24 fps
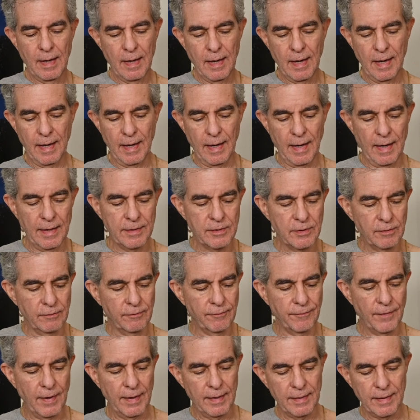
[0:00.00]
I
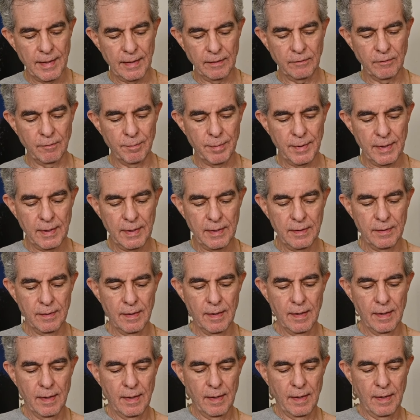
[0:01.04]
just find that to be
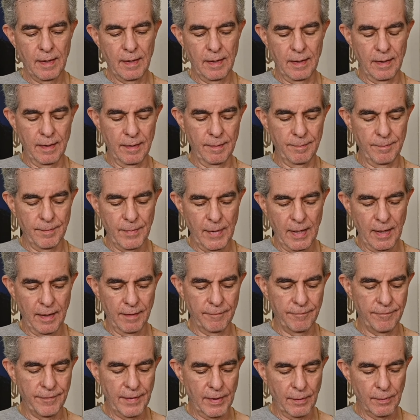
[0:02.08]
a
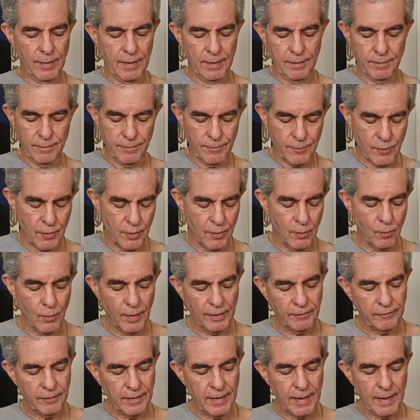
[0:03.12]
very,
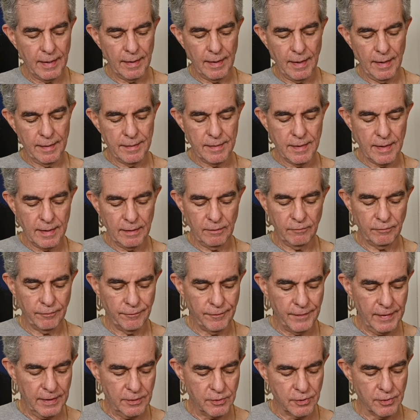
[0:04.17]
once again, a nice
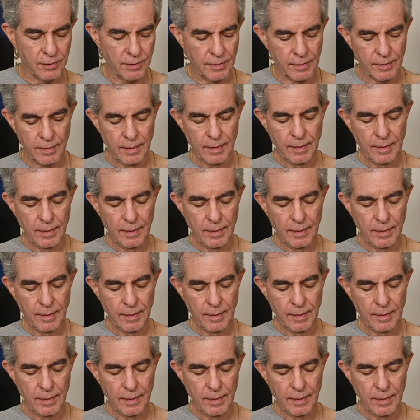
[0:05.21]
feature.